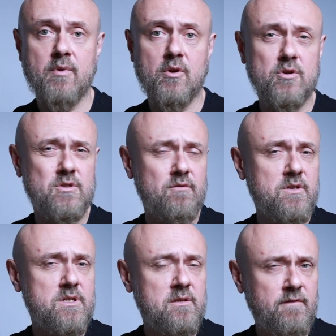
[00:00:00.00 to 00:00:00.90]
because there
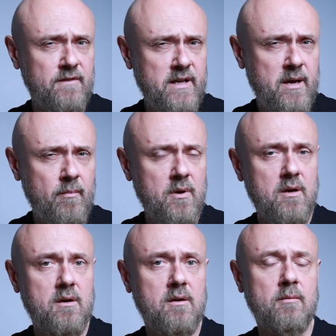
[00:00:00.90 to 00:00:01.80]
is a phlegm
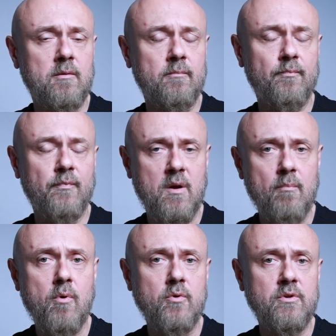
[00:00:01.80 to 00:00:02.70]

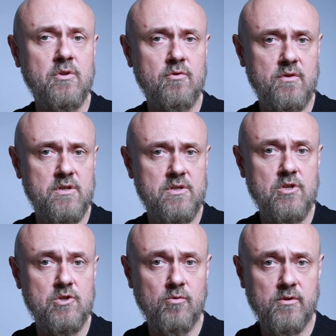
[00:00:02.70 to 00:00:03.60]
component to this
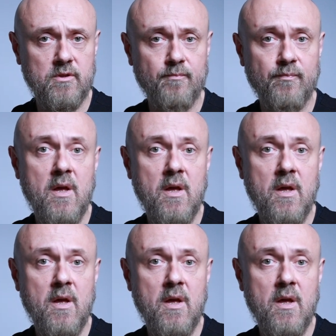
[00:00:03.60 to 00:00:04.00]
disorder.